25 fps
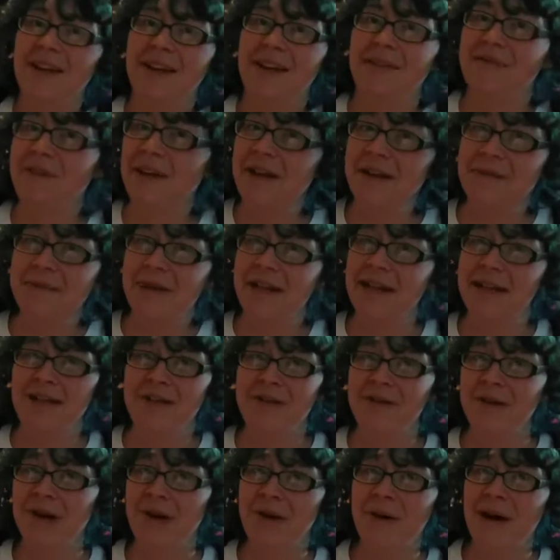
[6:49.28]
if anybody
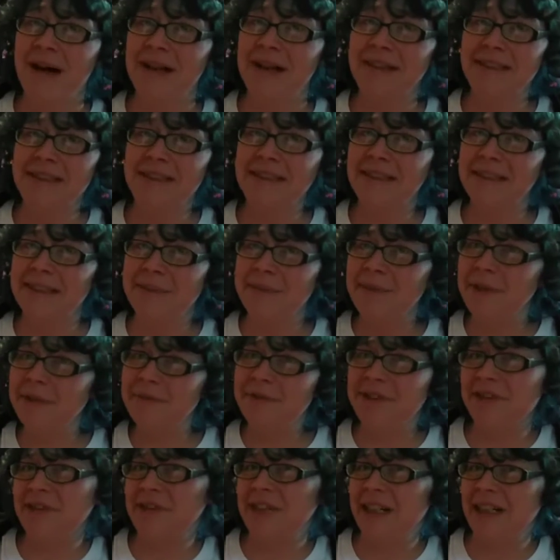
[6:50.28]
you know has these
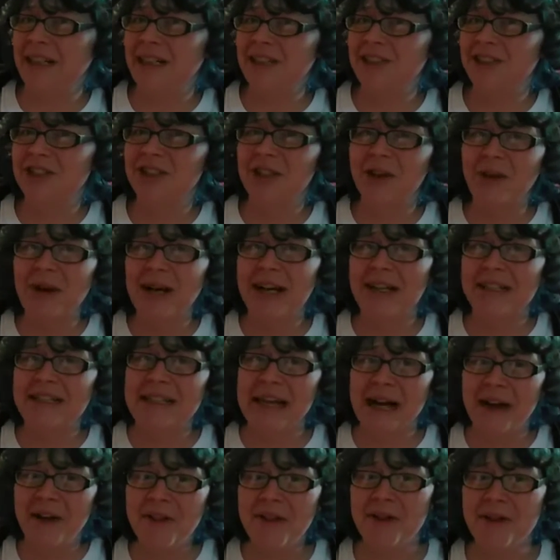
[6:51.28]
symptoms or signs, just go ahead and
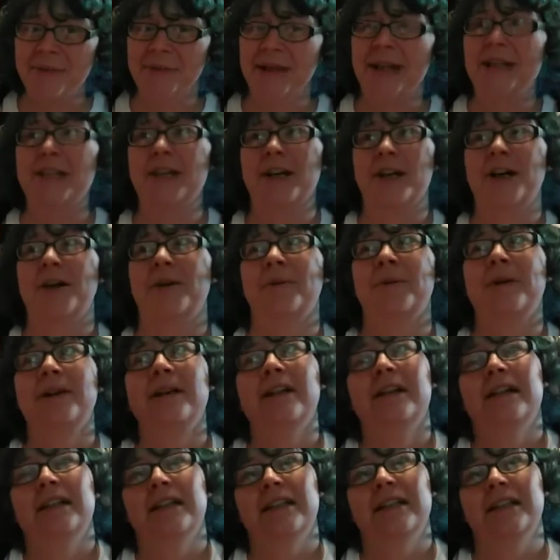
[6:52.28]
tell them, like, yo,
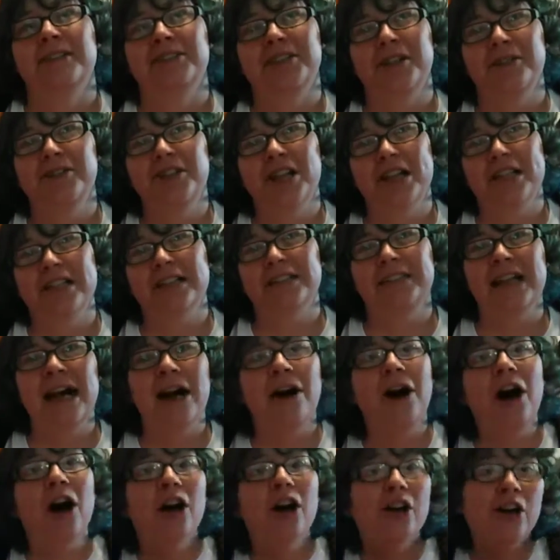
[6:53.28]
let's go check this
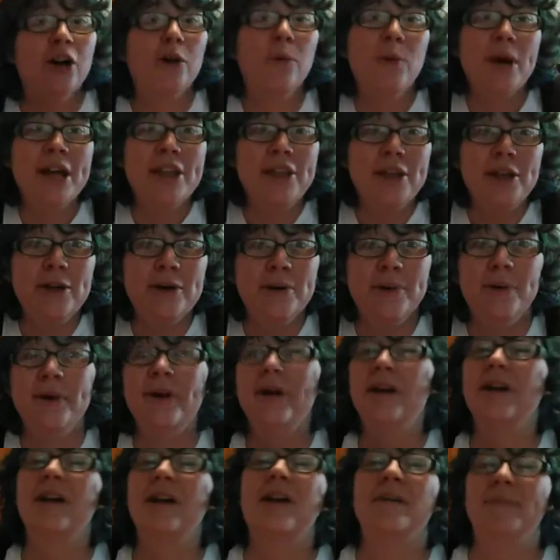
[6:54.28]
out. I'll go with you,
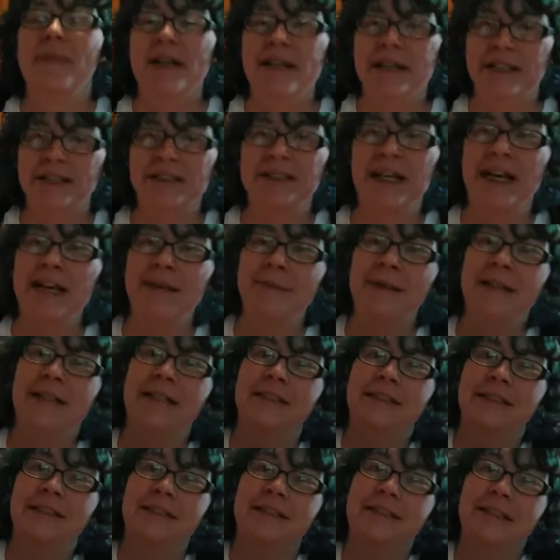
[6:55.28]
because
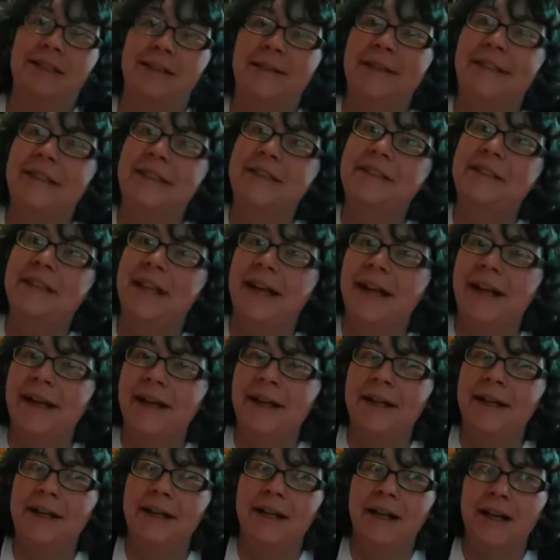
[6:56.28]
diabetes is serious
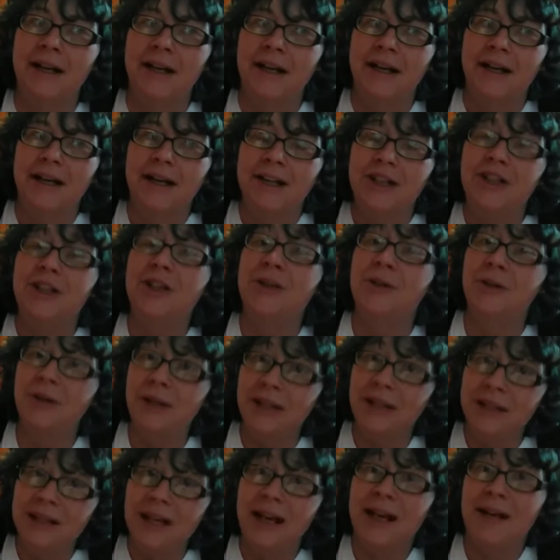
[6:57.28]
and you
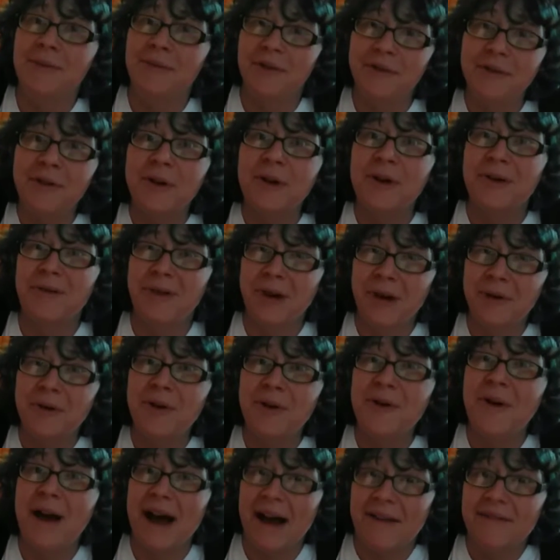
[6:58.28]
can die before you know
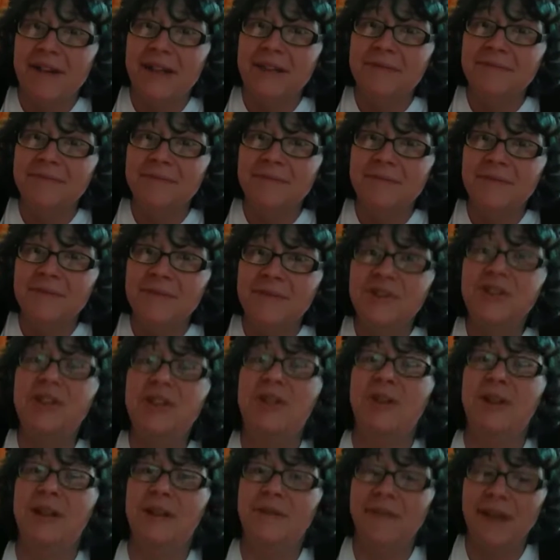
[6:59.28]
you have it.
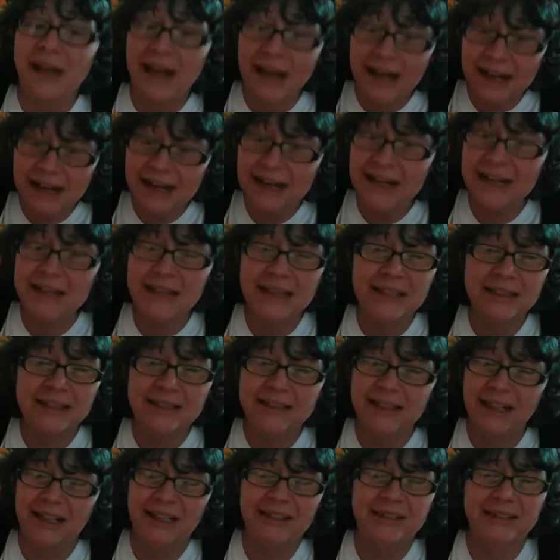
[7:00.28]
So if any of these
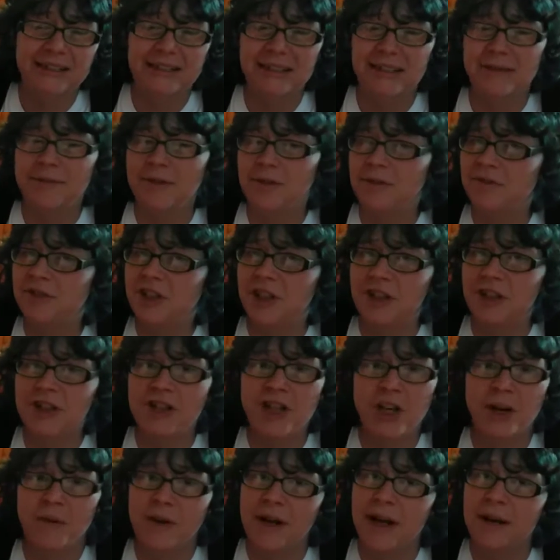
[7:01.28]
signs and symptoms start
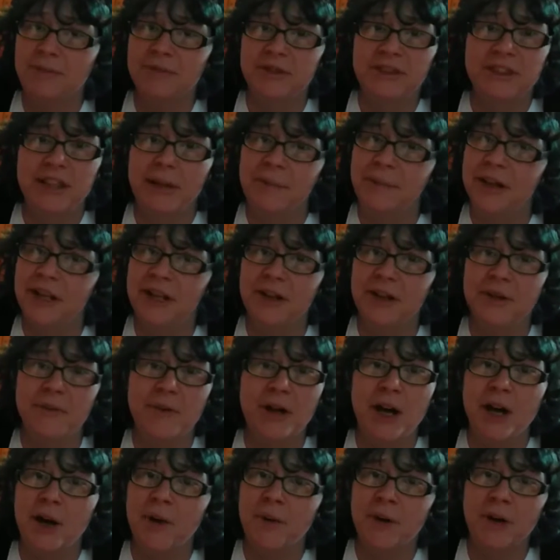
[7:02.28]
showing up with somebody you
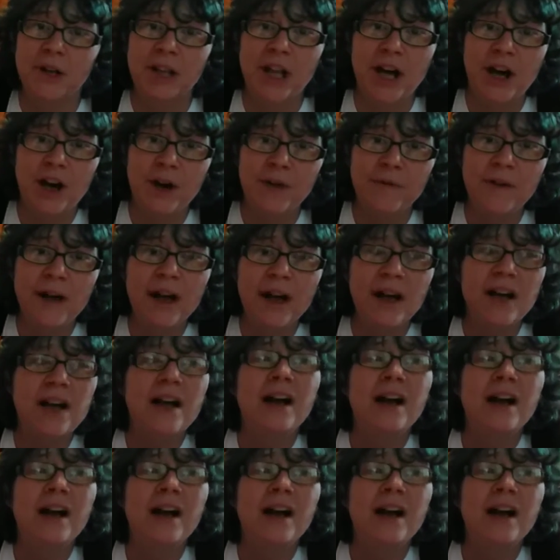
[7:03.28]
know or love,